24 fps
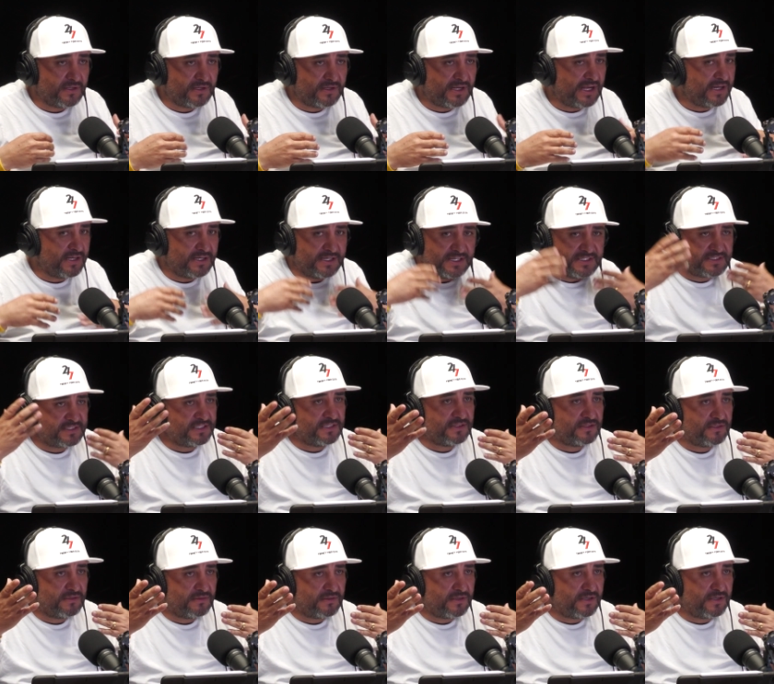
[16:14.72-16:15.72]
I listened
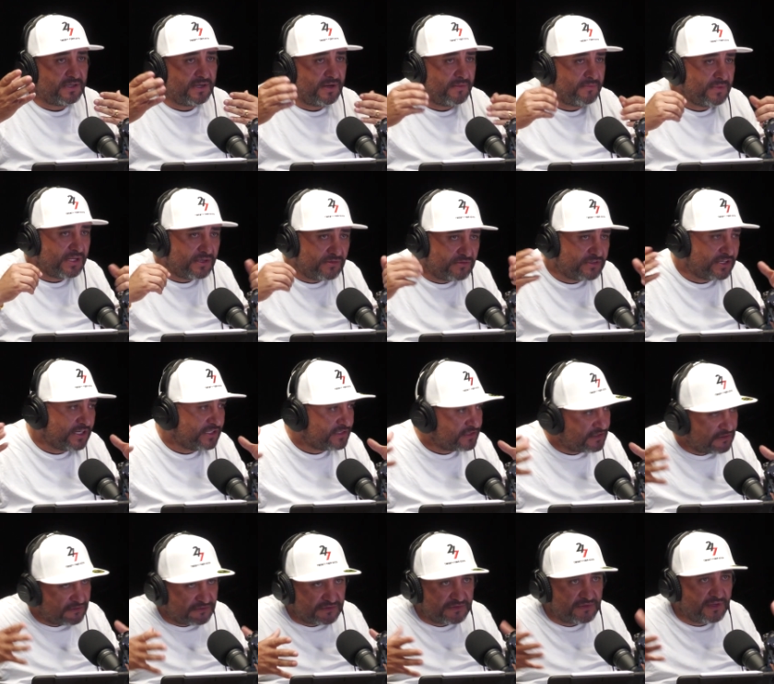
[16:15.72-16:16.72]
to her. I'm like, okay,
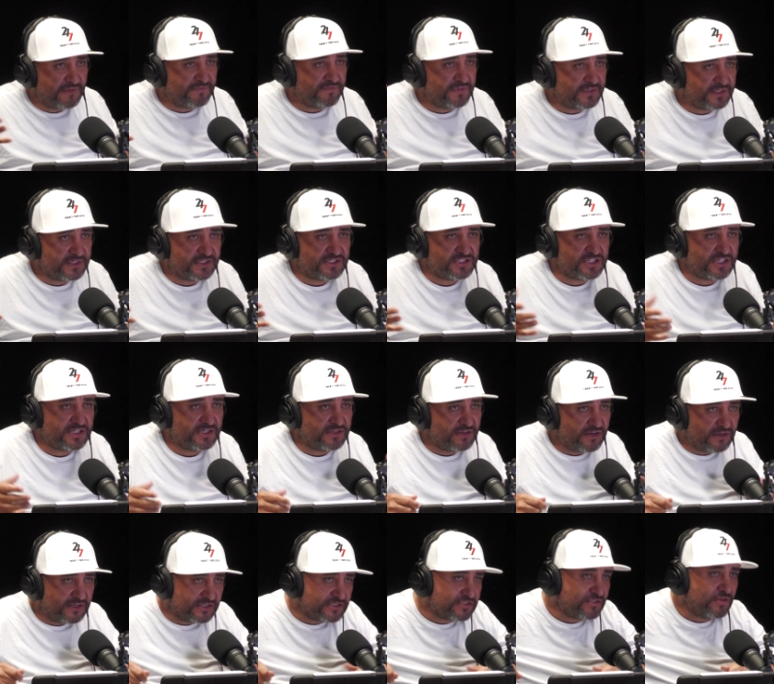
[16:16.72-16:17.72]
so no fucking chicken
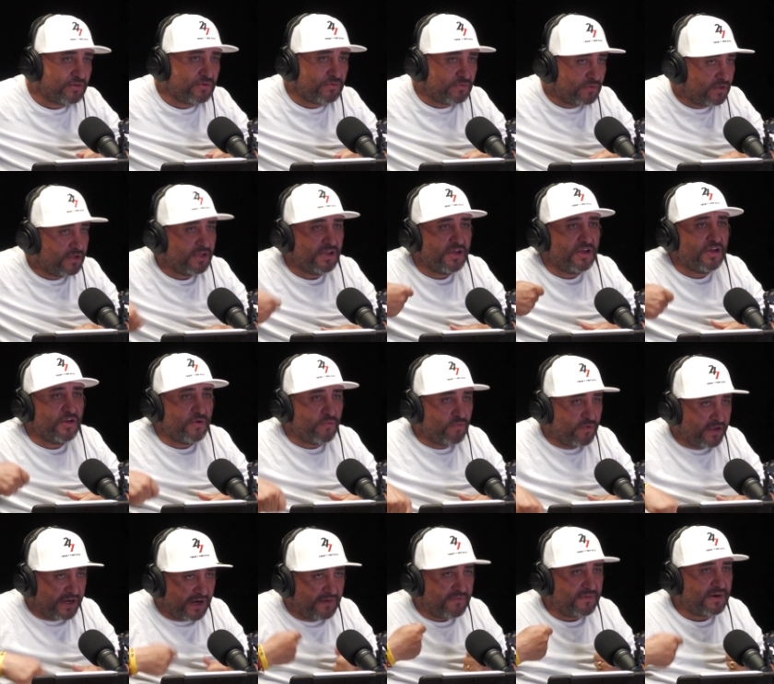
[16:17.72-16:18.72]
nuggets. So
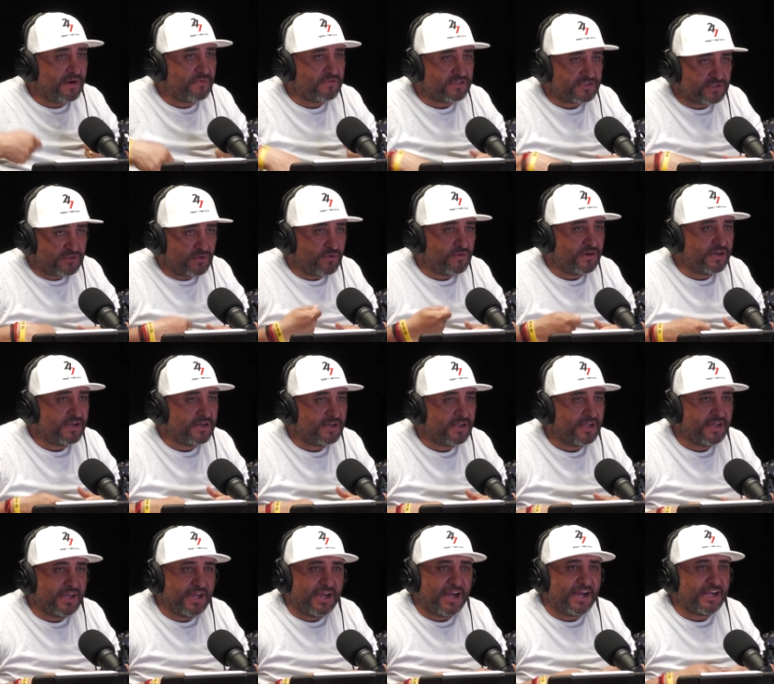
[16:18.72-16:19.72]
whatever I was doing,
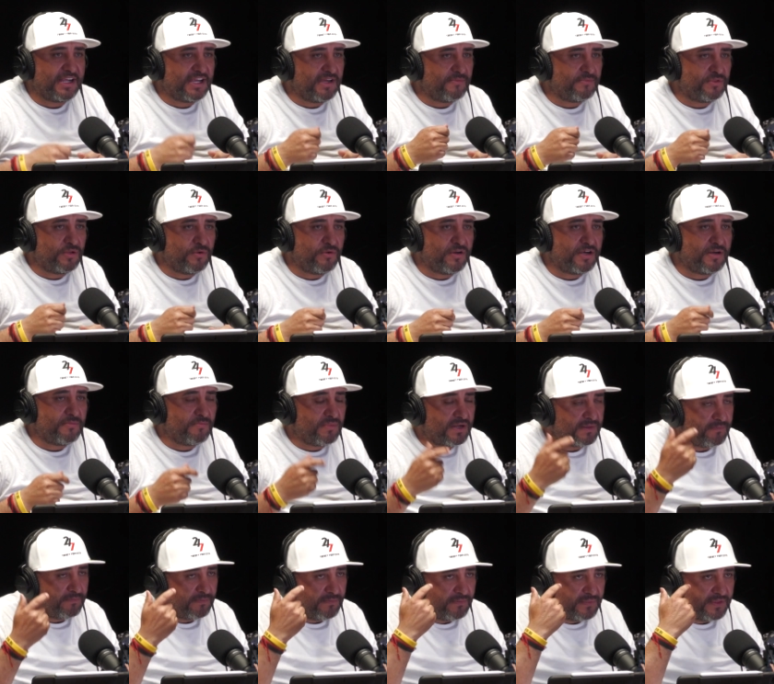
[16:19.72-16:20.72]
I kept doing it.
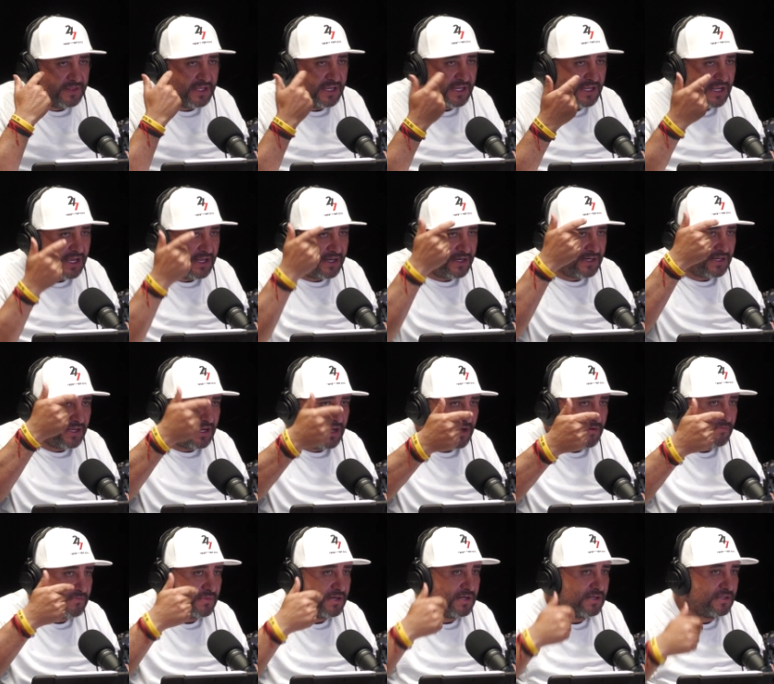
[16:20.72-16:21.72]
But they had a
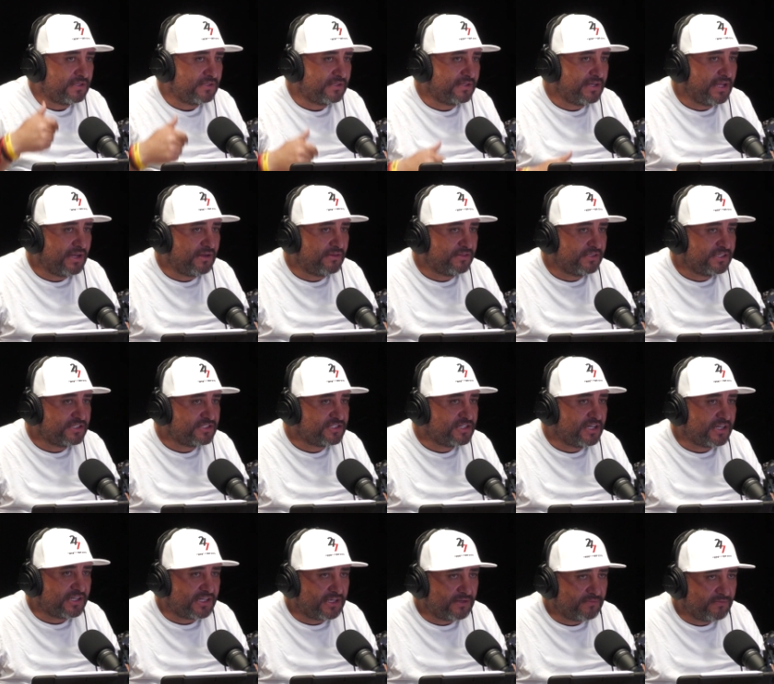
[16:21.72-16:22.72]
camera. Now they're
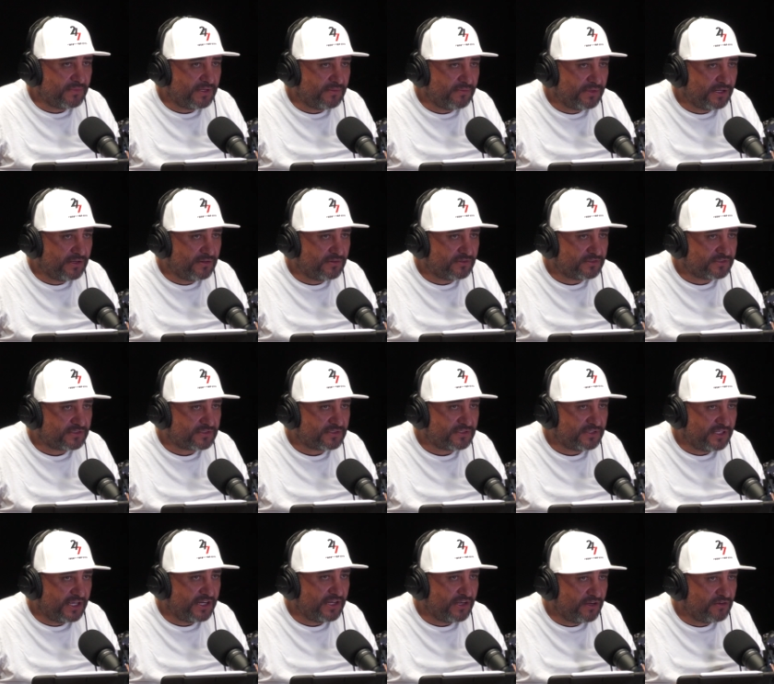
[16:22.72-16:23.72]
checking me because
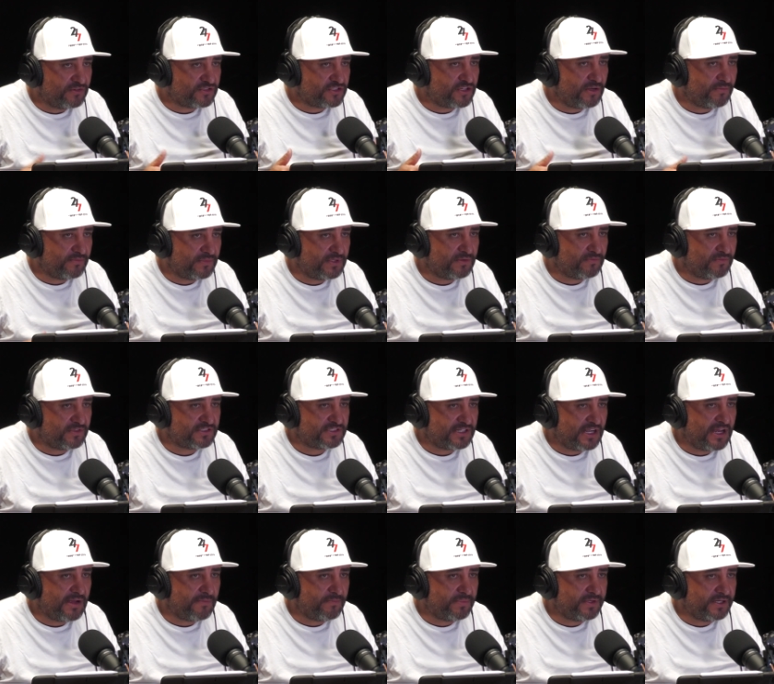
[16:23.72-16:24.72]
they knew something was
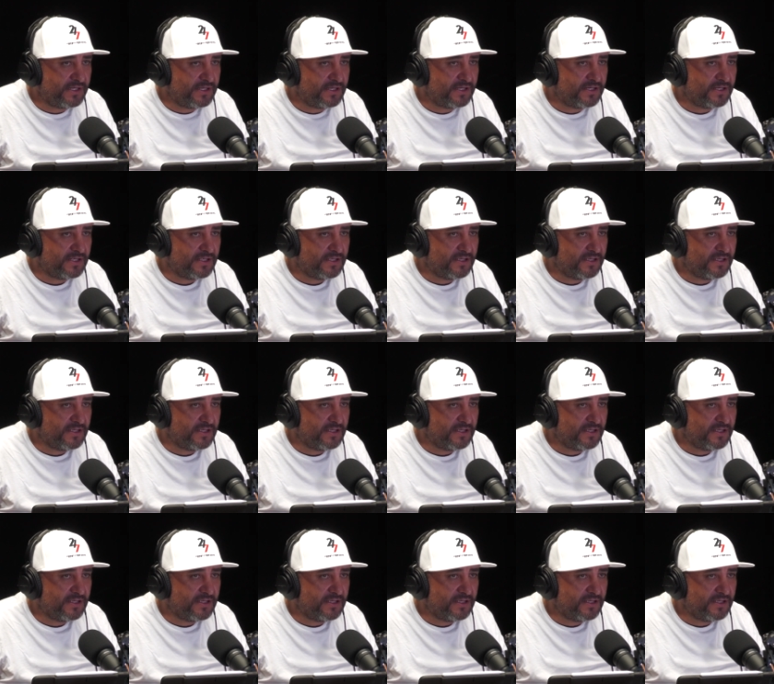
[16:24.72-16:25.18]
happening.